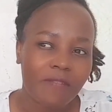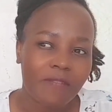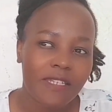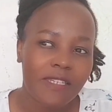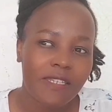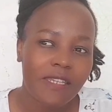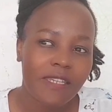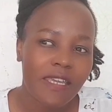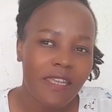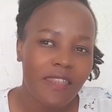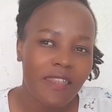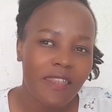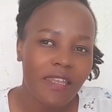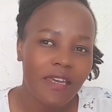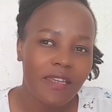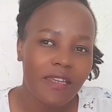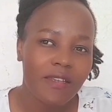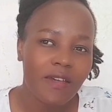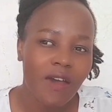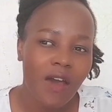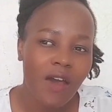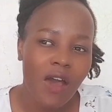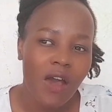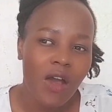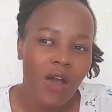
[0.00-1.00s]
saying
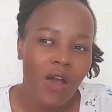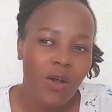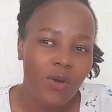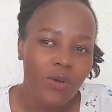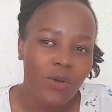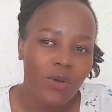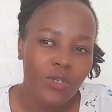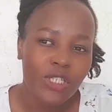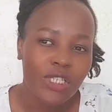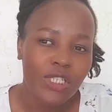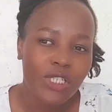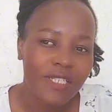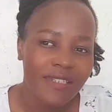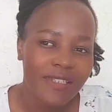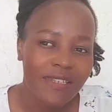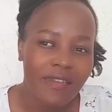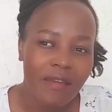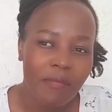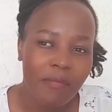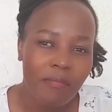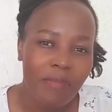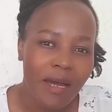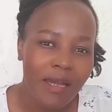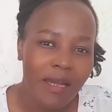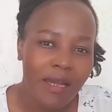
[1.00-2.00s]
that, oh, she's in
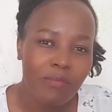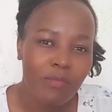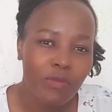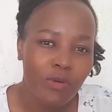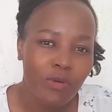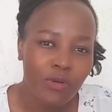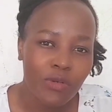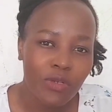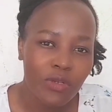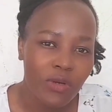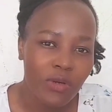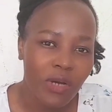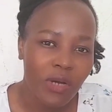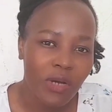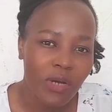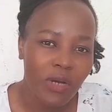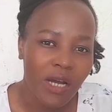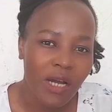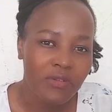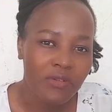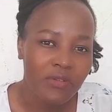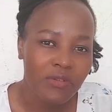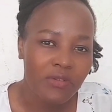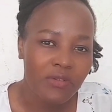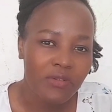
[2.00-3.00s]
a bad mood, you have
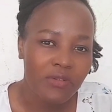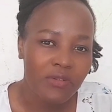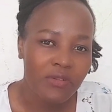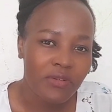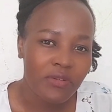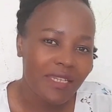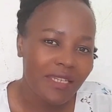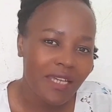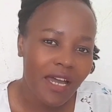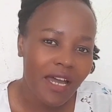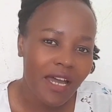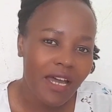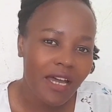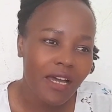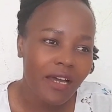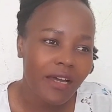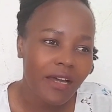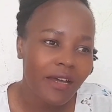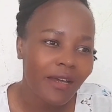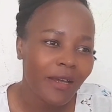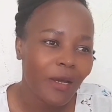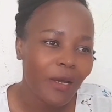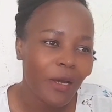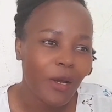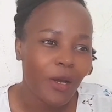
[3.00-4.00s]
to respect
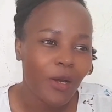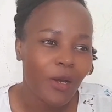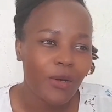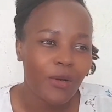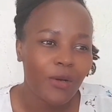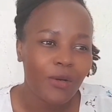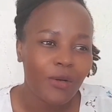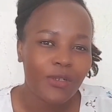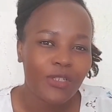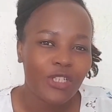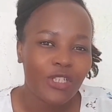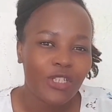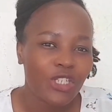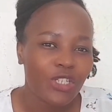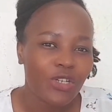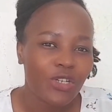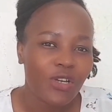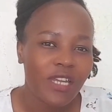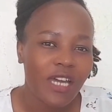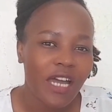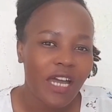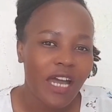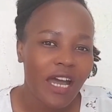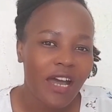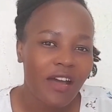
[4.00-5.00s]
her, or she's
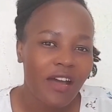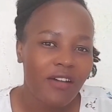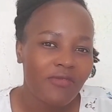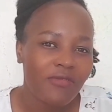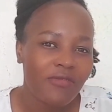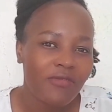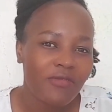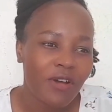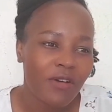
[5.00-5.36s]
gonna have